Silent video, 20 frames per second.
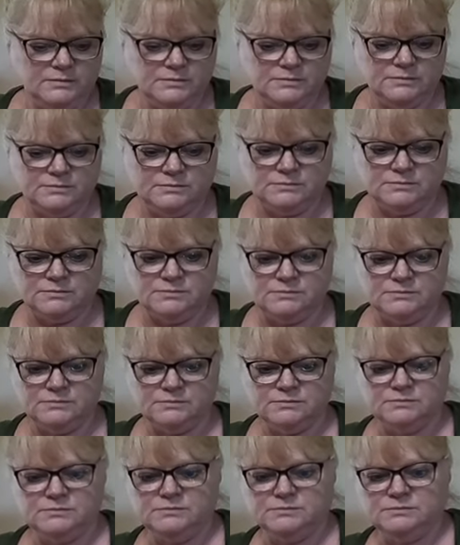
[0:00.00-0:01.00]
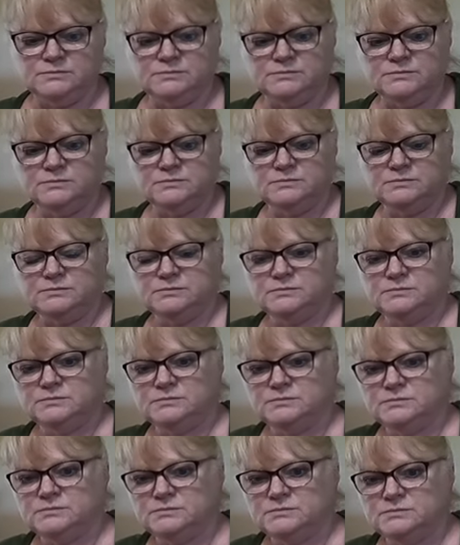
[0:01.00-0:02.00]

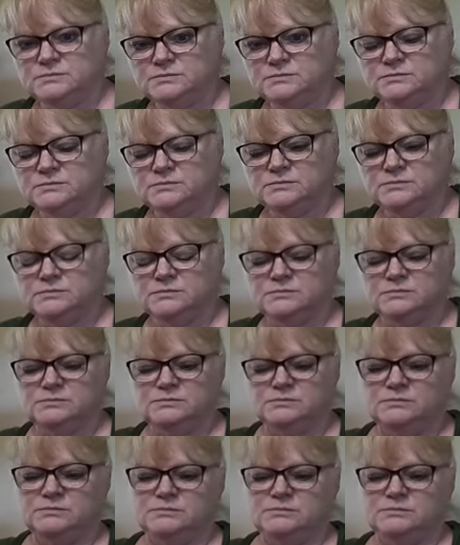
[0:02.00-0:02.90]
This person isn't speaking.